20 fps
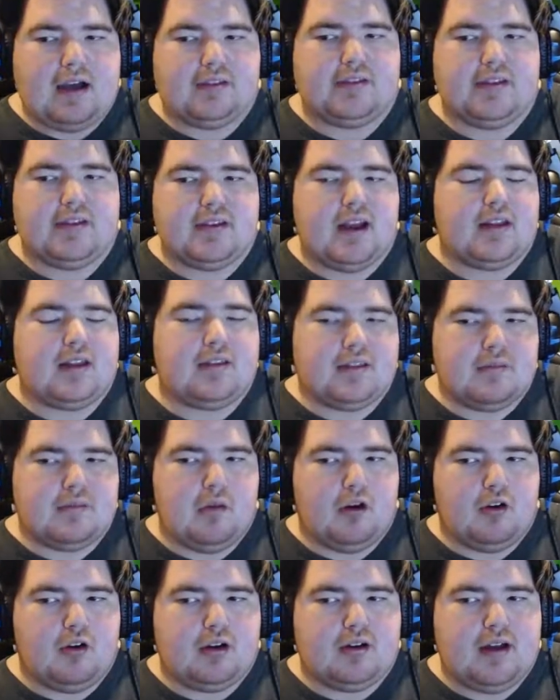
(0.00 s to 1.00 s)
has gotten
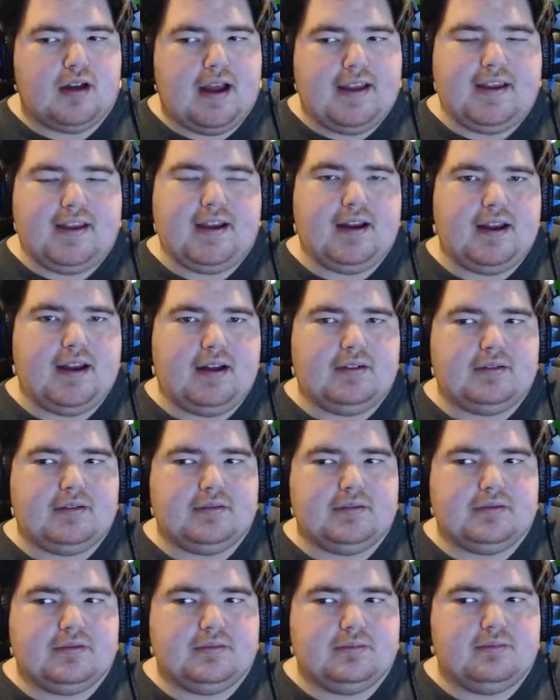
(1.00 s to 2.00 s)
smaller. I cut out
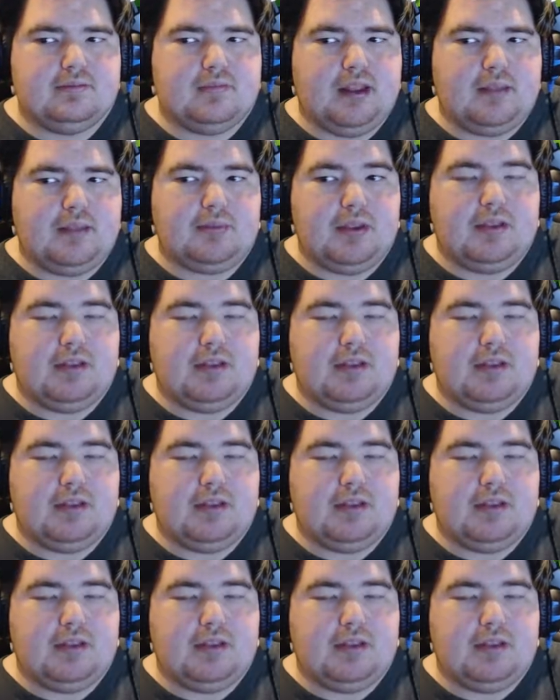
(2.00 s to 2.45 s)
like the